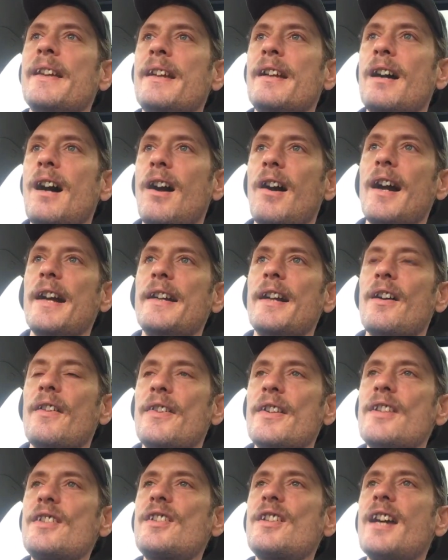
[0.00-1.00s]
All right, now
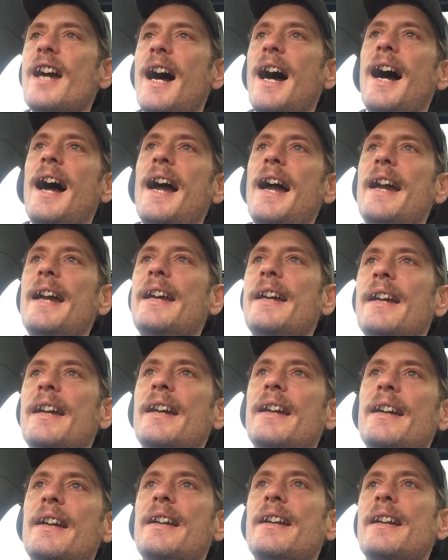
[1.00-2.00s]
this guy
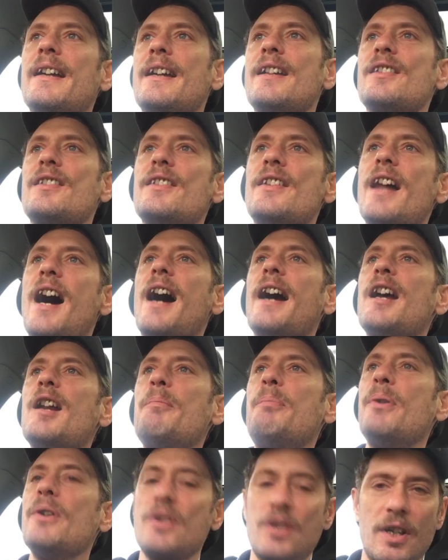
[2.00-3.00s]
is not going
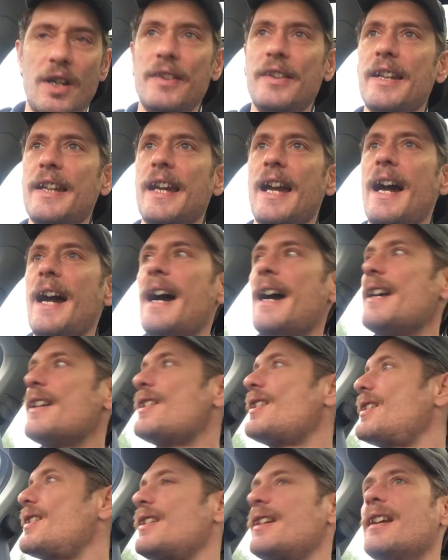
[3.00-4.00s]
to push on the
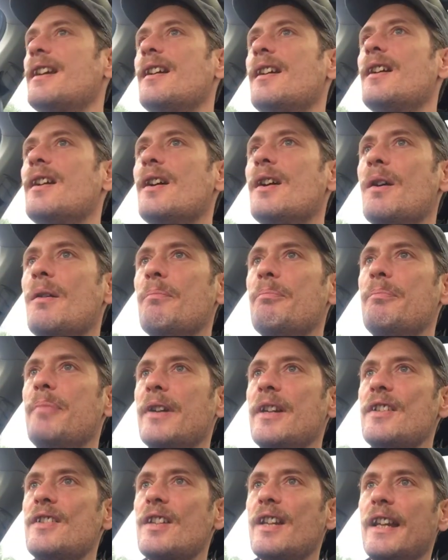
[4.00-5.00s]
gas,
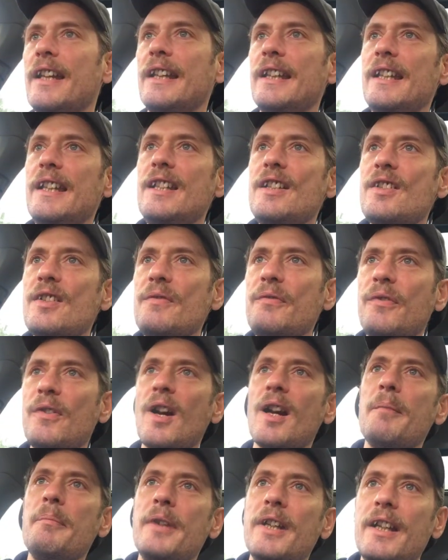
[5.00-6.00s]
but he's going to ease in
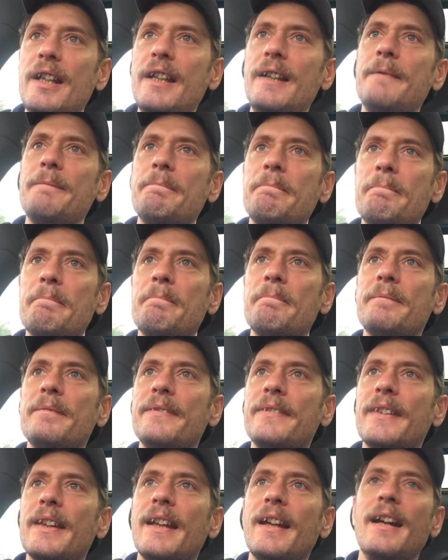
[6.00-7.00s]
front of me
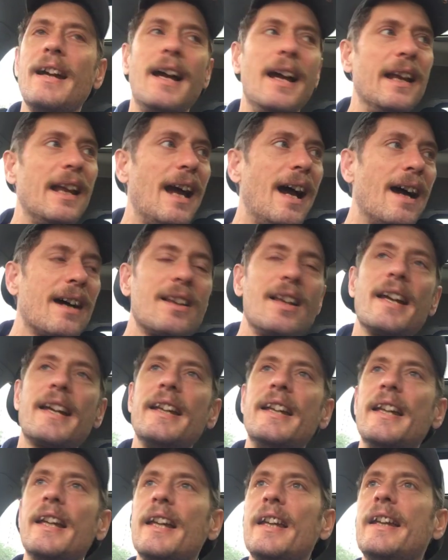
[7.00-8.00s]
and act like
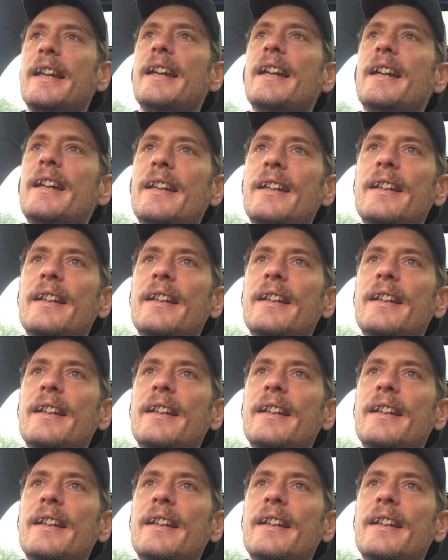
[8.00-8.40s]
an idiot